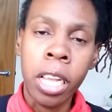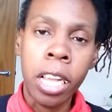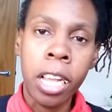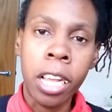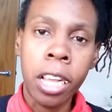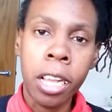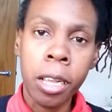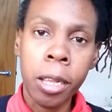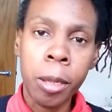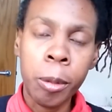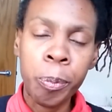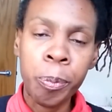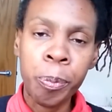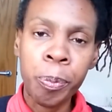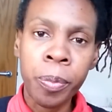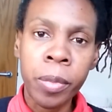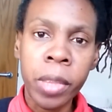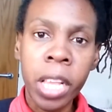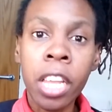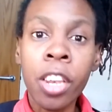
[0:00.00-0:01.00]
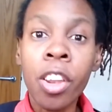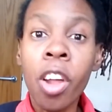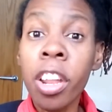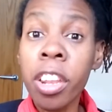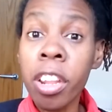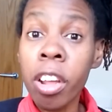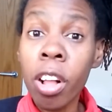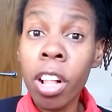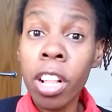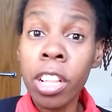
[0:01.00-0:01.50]

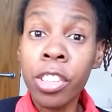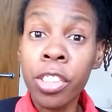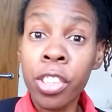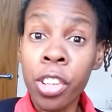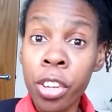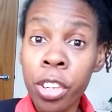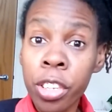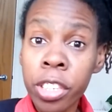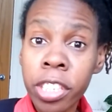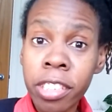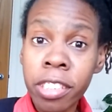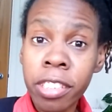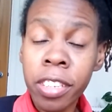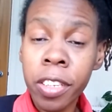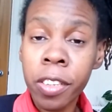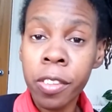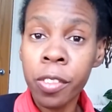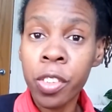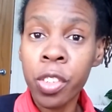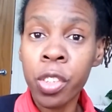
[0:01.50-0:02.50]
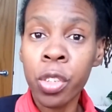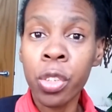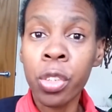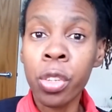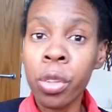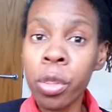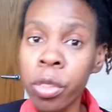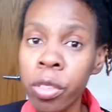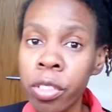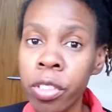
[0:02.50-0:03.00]
other alternative to
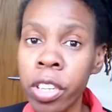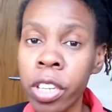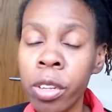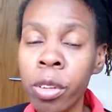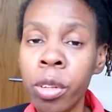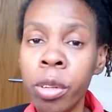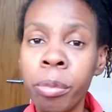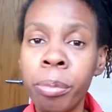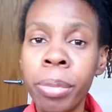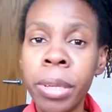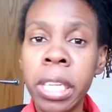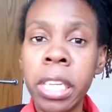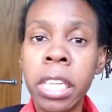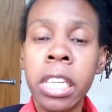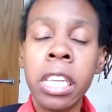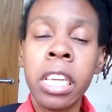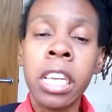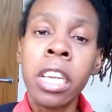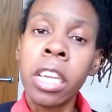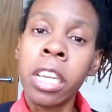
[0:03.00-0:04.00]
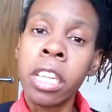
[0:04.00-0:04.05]
Tulsi could be